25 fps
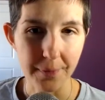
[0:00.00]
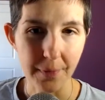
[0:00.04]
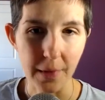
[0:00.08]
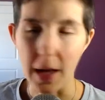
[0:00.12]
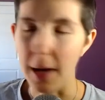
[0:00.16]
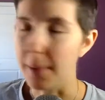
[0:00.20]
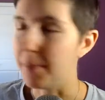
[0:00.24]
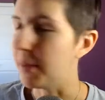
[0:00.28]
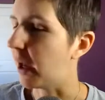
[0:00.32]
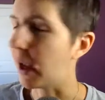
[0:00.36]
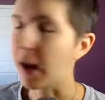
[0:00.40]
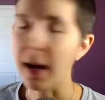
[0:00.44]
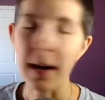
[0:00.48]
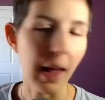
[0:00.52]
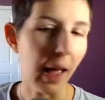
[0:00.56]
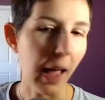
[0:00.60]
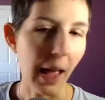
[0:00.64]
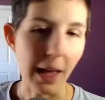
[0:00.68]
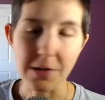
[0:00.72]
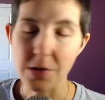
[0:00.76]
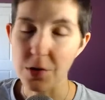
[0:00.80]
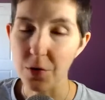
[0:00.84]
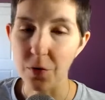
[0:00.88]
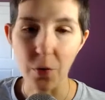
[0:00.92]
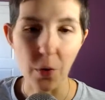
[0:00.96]
I'm not going to
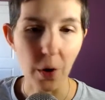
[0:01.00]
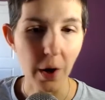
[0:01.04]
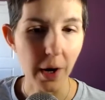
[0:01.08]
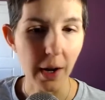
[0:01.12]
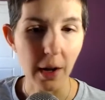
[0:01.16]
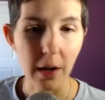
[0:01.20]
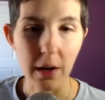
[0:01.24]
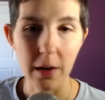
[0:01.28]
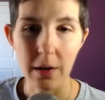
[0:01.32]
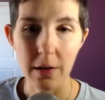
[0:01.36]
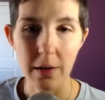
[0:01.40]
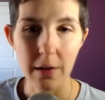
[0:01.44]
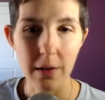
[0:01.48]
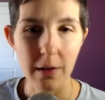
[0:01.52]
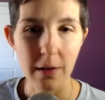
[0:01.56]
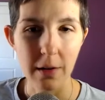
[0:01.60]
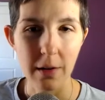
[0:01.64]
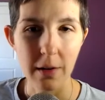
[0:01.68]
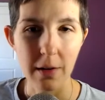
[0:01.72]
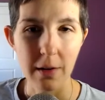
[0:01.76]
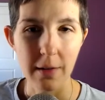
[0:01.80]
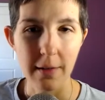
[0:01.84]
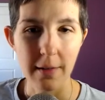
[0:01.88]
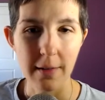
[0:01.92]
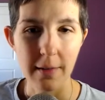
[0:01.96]
ask for it.
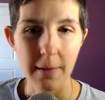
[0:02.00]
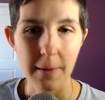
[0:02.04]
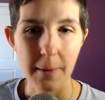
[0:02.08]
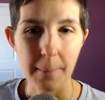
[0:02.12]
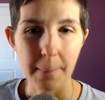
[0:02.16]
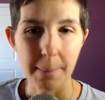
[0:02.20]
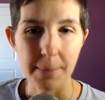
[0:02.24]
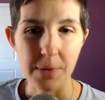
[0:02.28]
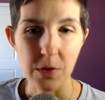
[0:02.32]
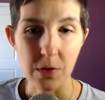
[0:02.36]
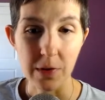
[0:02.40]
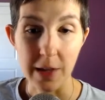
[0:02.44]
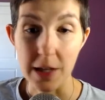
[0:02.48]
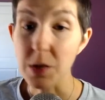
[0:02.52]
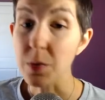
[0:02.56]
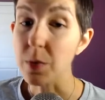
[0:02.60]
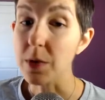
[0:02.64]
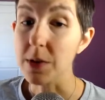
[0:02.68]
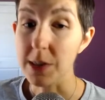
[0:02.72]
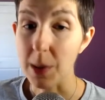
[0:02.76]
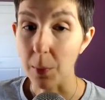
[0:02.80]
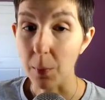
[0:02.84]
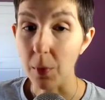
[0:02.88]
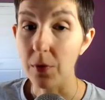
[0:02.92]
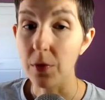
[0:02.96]
So that's where
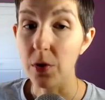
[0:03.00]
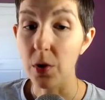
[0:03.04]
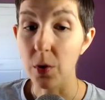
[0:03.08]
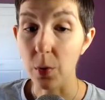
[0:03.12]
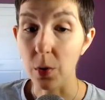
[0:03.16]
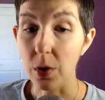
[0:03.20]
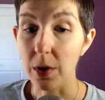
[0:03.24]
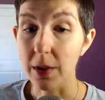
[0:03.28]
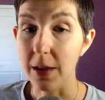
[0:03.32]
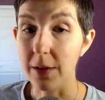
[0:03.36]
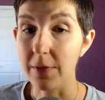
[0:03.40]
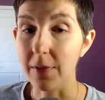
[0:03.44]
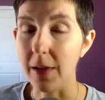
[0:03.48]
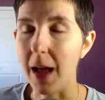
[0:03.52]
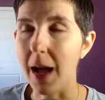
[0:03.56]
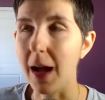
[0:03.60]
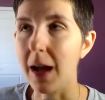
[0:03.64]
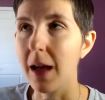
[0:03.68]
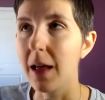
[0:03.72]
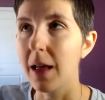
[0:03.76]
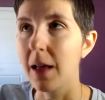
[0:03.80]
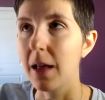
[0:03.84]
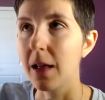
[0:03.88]
some of you were living.